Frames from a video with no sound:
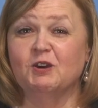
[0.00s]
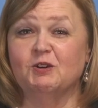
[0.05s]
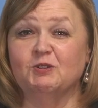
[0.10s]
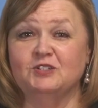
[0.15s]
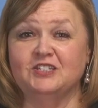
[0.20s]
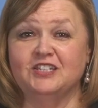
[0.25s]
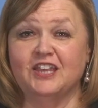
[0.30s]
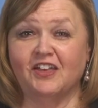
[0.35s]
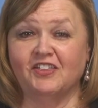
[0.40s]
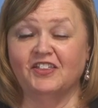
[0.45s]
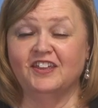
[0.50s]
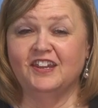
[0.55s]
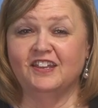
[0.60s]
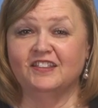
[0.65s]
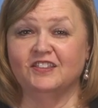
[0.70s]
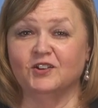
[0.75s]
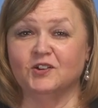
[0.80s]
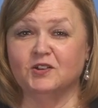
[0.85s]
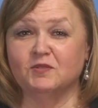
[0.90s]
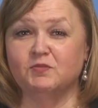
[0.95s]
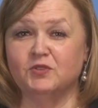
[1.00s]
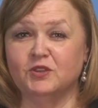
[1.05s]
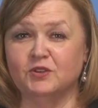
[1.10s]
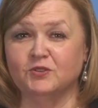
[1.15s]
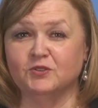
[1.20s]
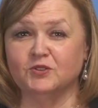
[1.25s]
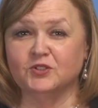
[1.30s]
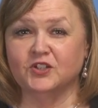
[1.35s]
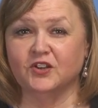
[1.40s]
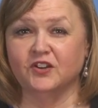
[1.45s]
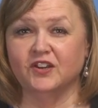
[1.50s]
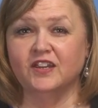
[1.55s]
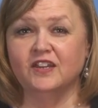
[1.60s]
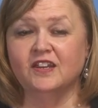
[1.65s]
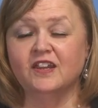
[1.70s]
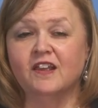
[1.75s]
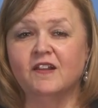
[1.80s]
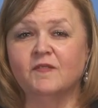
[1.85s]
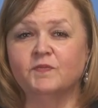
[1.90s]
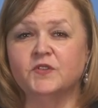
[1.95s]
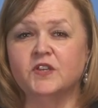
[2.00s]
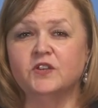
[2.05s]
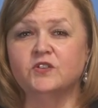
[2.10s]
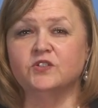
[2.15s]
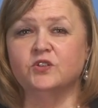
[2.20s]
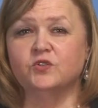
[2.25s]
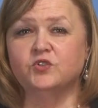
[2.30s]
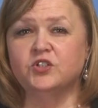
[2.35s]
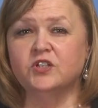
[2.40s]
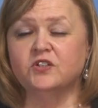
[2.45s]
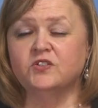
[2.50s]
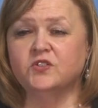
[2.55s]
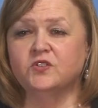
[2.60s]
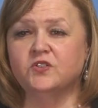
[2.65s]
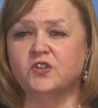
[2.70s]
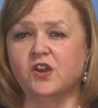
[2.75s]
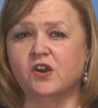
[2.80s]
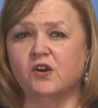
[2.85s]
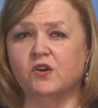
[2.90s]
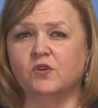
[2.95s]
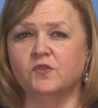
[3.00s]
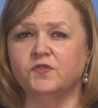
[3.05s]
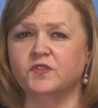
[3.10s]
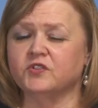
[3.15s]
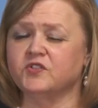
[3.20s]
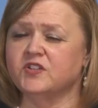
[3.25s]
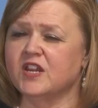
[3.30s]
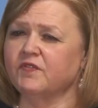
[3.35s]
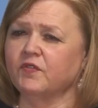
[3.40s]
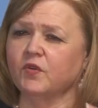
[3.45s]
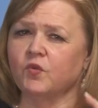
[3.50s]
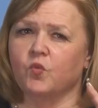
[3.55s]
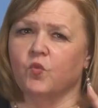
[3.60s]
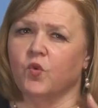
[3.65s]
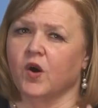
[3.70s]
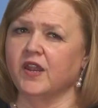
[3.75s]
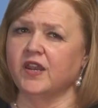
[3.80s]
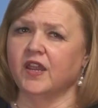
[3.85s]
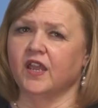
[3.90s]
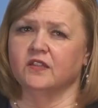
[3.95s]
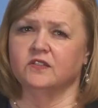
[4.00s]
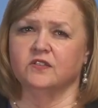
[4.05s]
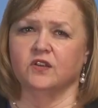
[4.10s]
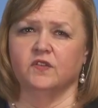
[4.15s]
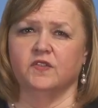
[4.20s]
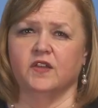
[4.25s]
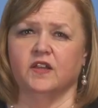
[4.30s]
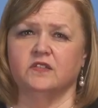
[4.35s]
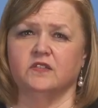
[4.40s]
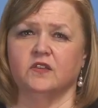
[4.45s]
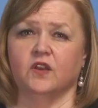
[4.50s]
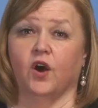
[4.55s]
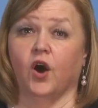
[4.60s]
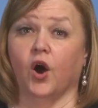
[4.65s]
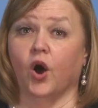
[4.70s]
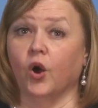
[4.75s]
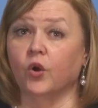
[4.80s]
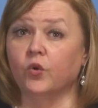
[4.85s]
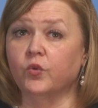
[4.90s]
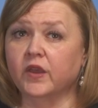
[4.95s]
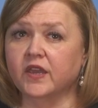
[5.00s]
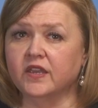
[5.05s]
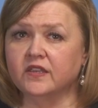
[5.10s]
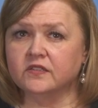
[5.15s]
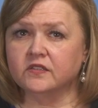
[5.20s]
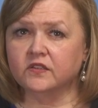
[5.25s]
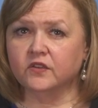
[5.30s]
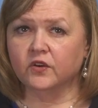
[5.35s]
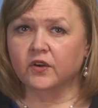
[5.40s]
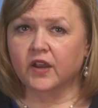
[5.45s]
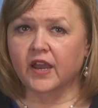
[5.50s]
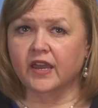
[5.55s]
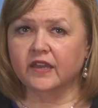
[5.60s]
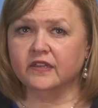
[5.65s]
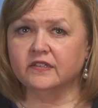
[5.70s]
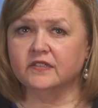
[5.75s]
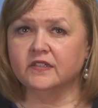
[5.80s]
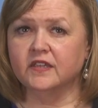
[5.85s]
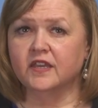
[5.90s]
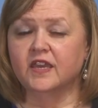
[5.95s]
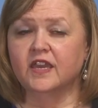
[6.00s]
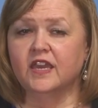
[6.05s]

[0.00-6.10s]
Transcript: who's yelling at their computer screen. So just know there's never one answer that's always correct.